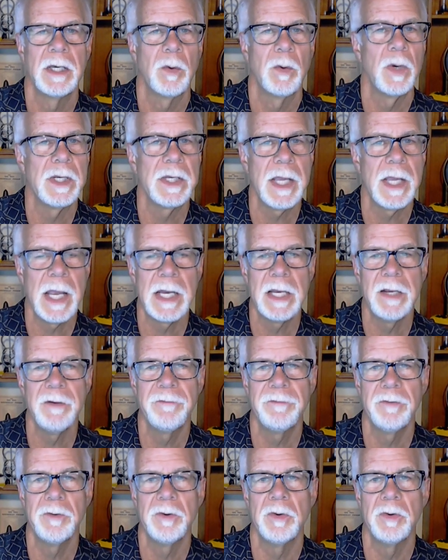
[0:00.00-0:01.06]
When canning
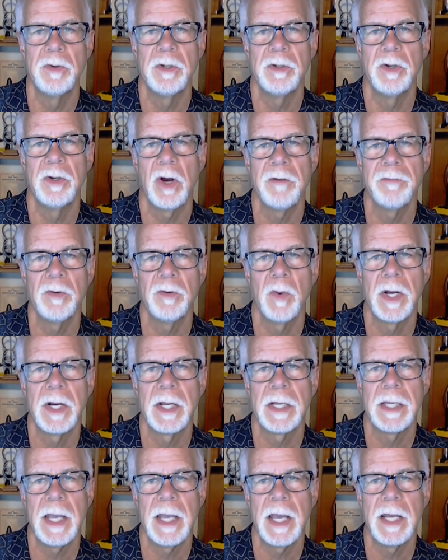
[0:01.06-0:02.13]
food, you often want a
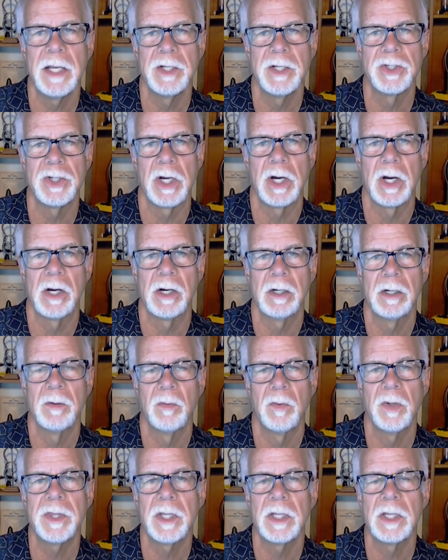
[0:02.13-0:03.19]
canning jar
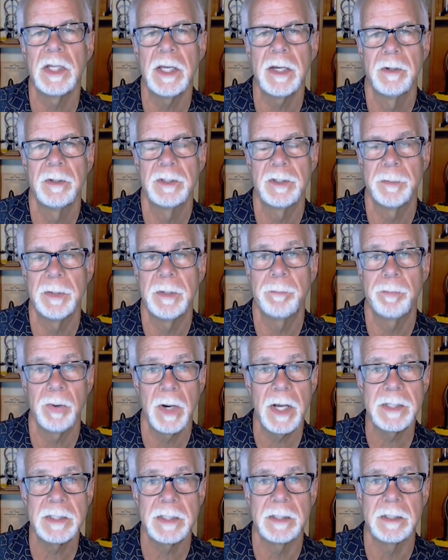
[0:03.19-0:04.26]
with a lip to be
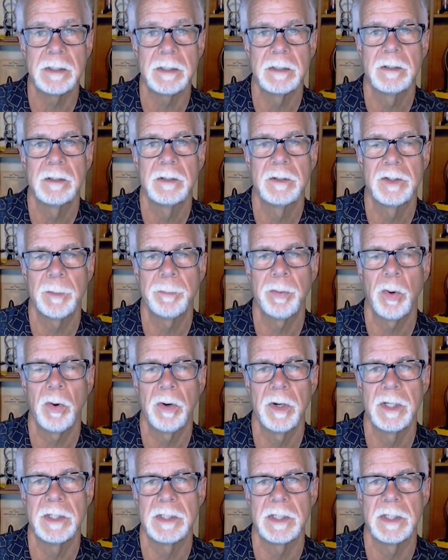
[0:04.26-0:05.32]
present to pour
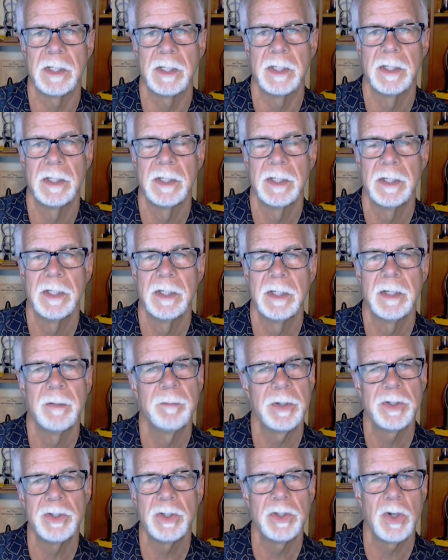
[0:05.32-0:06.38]
easily.
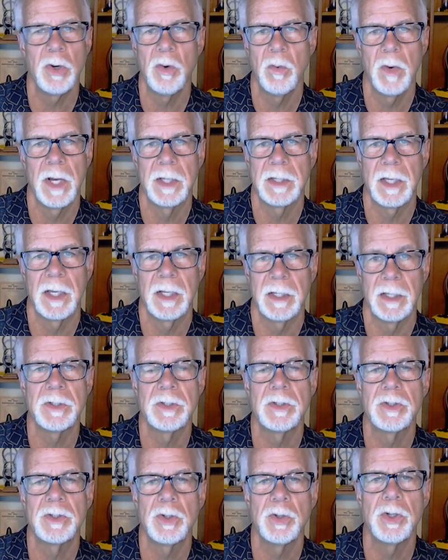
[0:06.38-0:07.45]
But you don't want that lip,
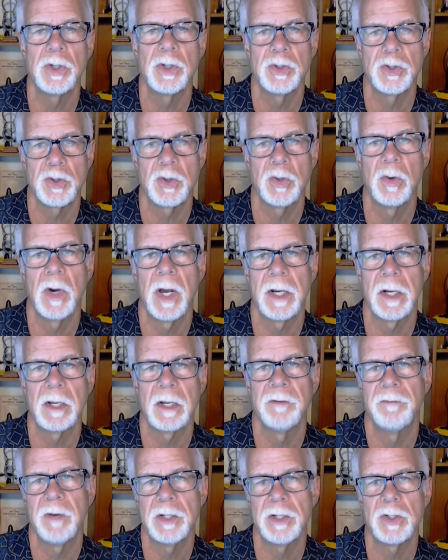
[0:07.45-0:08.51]
so you can screw on a
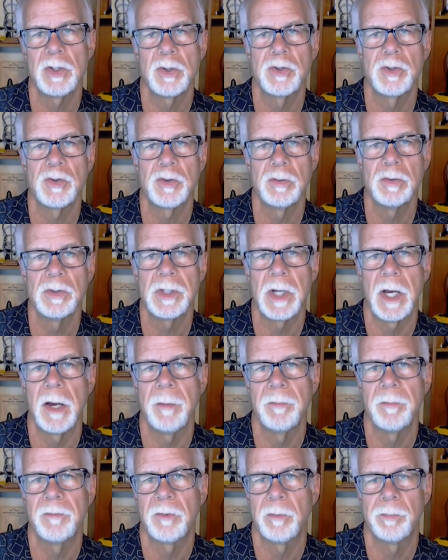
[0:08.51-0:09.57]
conventional screw
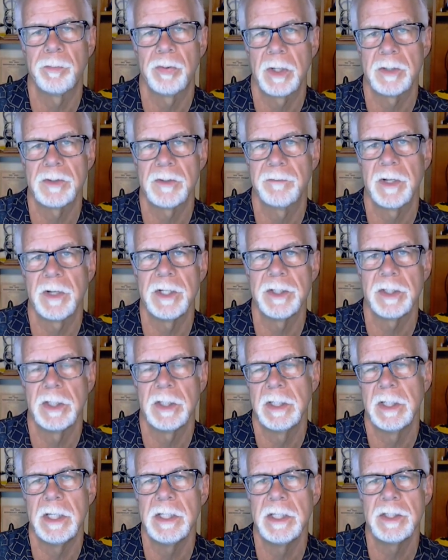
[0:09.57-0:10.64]
top for preservation
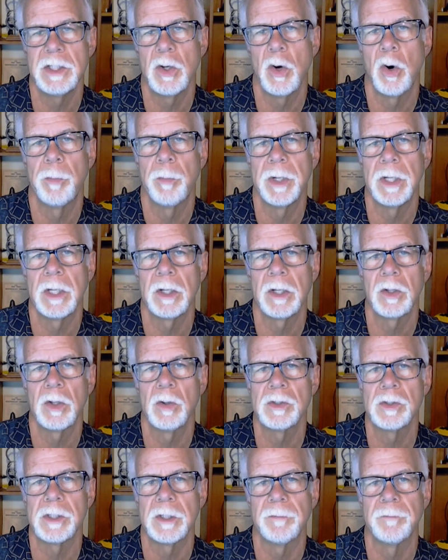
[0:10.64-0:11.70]
and easy opening and
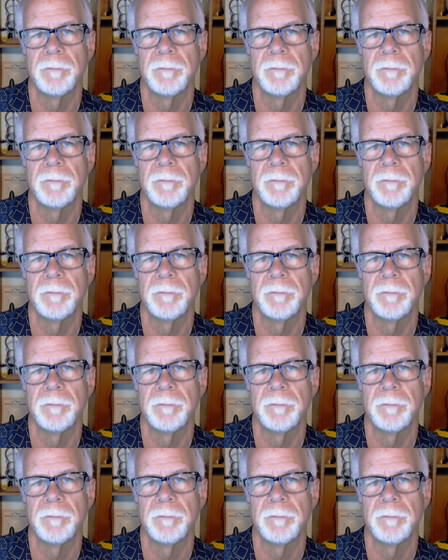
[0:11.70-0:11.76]
closing.